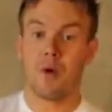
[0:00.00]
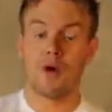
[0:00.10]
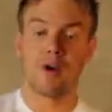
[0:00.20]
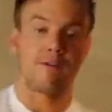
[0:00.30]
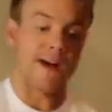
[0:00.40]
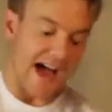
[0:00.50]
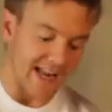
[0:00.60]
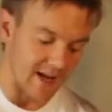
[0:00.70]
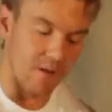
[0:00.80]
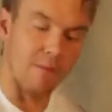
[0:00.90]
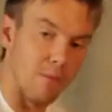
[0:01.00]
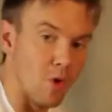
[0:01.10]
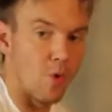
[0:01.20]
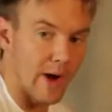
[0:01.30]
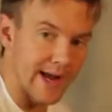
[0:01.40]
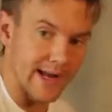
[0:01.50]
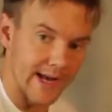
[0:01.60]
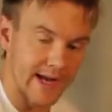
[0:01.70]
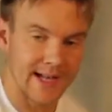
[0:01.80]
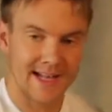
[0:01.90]
point of adding more weight
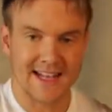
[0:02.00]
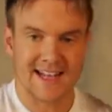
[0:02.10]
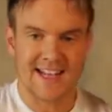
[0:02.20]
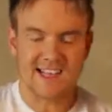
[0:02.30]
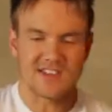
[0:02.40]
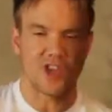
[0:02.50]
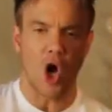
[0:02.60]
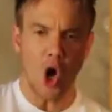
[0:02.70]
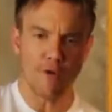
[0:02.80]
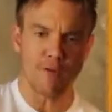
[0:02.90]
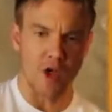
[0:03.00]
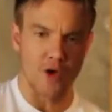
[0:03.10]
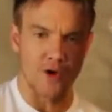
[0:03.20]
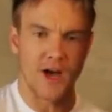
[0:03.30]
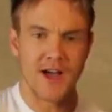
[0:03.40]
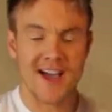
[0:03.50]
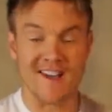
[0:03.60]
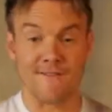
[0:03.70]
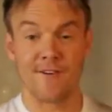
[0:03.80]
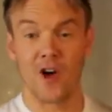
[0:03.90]
is to overload
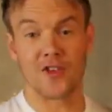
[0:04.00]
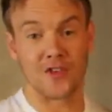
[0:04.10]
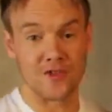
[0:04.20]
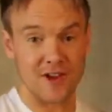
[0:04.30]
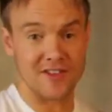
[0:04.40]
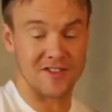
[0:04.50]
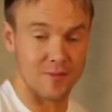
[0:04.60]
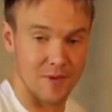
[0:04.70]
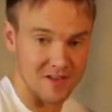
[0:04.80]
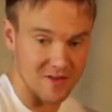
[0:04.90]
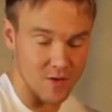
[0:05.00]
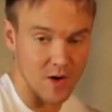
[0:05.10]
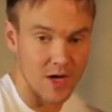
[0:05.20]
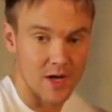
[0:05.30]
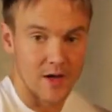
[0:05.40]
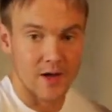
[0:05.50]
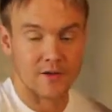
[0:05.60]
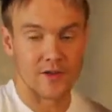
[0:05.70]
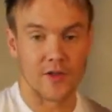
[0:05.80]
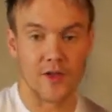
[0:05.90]
and further stress your muscle
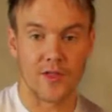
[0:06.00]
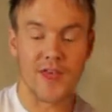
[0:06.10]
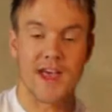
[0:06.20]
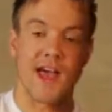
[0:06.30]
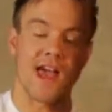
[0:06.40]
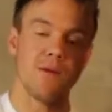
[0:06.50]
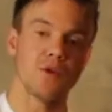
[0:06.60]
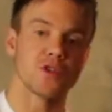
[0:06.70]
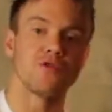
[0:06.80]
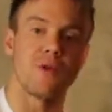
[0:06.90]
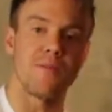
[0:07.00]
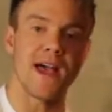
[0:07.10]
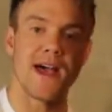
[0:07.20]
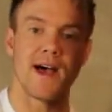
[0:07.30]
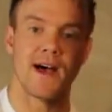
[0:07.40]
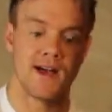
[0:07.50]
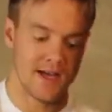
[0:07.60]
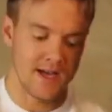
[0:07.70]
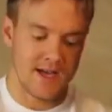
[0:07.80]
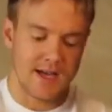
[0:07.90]
so that they're able to repair
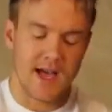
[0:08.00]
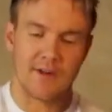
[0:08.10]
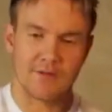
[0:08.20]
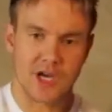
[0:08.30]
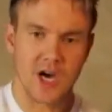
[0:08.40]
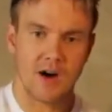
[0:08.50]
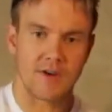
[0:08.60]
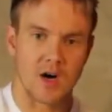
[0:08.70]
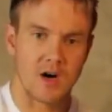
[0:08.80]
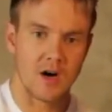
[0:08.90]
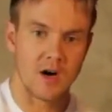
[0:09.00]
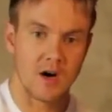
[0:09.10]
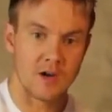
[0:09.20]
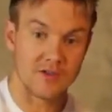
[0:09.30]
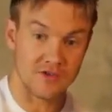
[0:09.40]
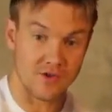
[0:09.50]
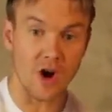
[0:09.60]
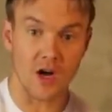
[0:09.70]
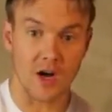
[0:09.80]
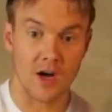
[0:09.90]
and recover
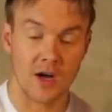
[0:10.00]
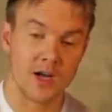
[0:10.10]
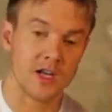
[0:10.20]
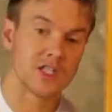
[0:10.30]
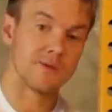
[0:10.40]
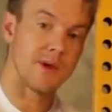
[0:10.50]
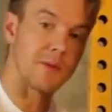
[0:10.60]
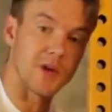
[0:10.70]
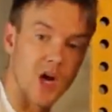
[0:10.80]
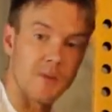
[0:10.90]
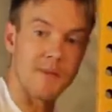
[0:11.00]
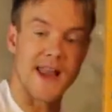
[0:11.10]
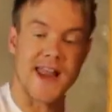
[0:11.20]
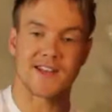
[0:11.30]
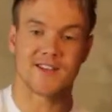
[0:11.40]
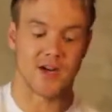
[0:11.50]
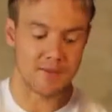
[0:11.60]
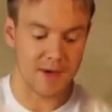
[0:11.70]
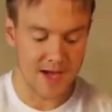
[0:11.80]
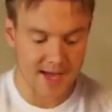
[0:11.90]
stronger to be able to come back next
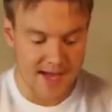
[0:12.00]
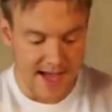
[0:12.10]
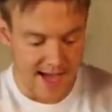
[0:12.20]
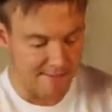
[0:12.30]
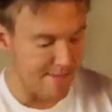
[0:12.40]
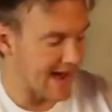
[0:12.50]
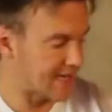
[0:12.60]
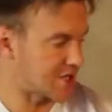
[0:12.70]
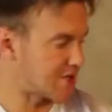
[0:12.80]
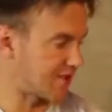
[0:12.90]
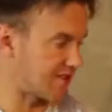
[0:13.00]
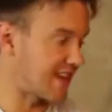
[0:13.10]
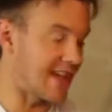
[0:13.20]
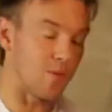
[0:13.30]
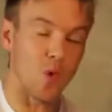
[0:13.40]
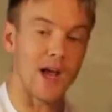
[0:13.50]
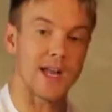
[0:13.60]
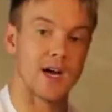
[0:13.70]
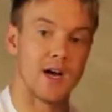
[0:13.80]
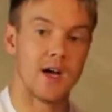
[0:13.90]
time and manage the same weight